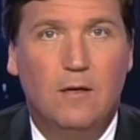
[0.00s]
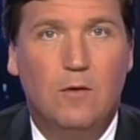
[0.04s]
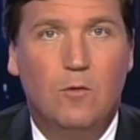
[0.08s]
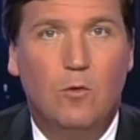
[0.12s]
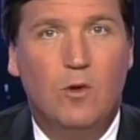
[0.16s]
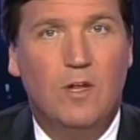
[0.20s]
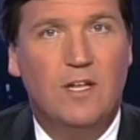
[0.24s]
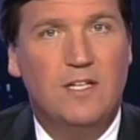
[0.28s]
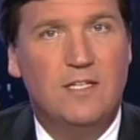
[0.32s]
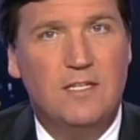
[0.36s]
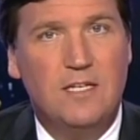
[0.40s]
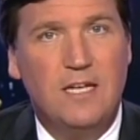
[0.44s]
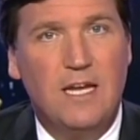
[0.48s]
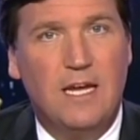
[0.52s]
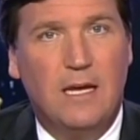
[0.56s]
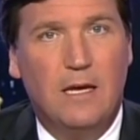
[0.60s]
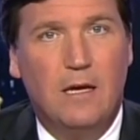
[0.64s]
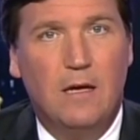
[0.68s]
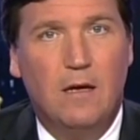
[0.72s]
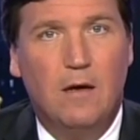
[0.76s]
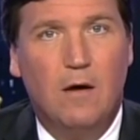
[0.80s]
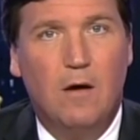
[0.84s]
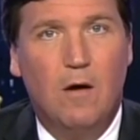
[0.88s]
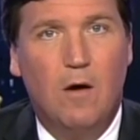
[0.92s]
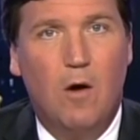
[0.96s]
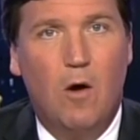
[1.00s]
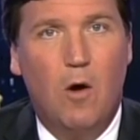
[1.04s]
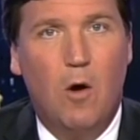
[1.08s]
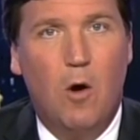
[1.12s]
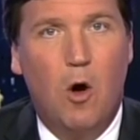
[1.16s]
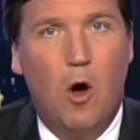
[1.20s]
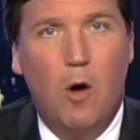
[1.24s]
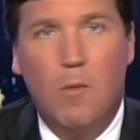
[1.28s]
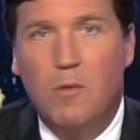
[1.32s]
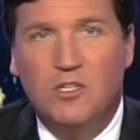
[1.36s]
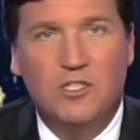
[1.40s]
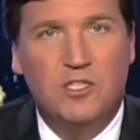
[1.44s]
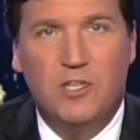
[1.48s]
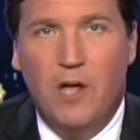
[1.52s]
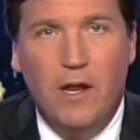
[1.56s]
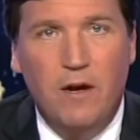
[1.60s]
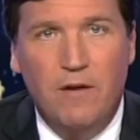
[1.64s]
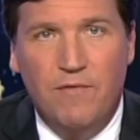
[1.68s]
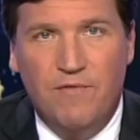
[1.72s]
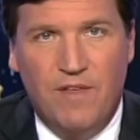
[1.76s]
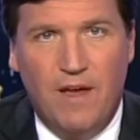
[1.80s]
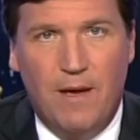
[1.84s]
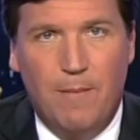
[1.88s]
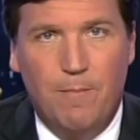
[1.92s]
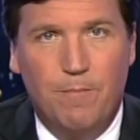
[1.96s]
Well, let's see. Almost none
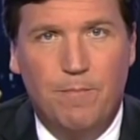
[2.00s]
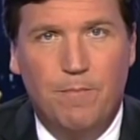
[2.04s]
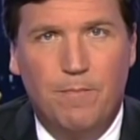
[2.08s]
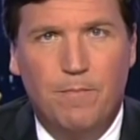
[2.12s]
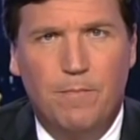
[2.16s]
of them.